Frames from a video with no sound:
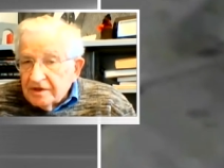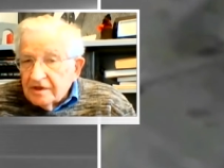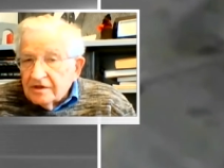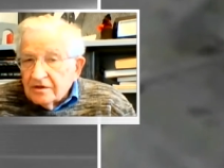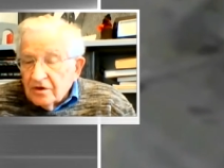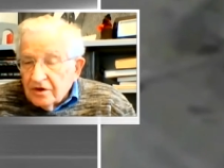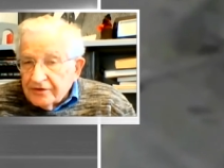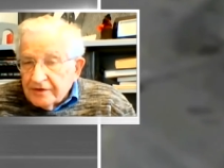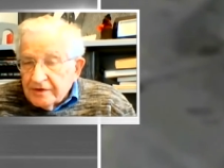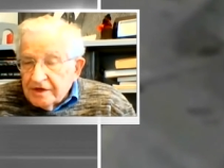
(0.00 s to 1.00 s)
under
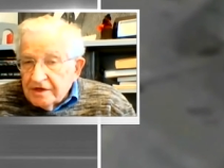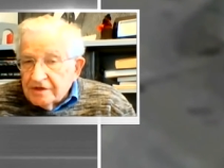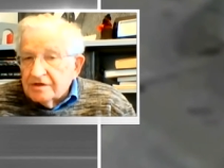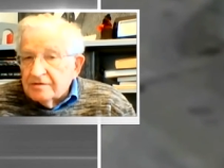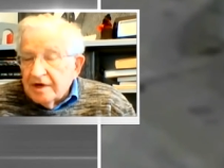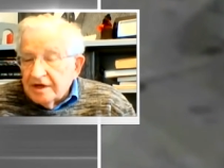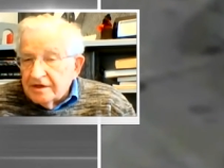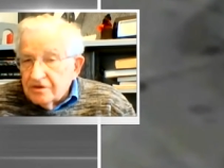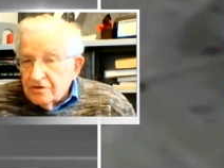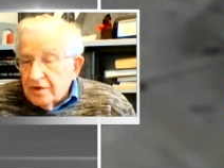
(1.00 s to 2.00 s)
authorization by the
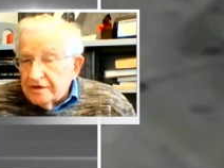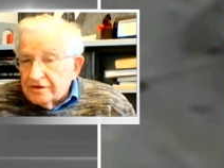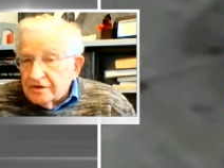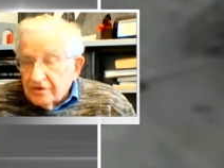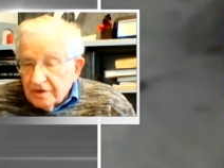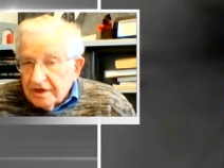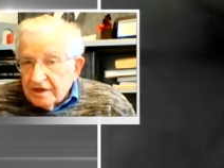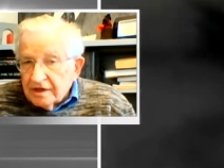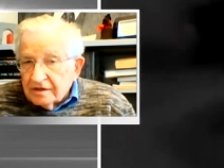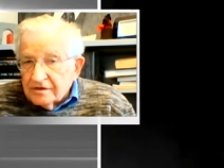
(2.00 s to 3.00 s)
UN Security
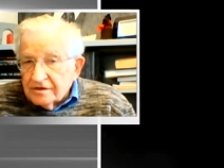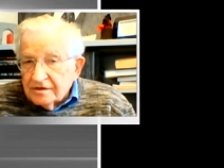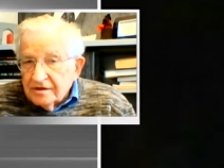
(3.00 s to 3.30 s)
Council.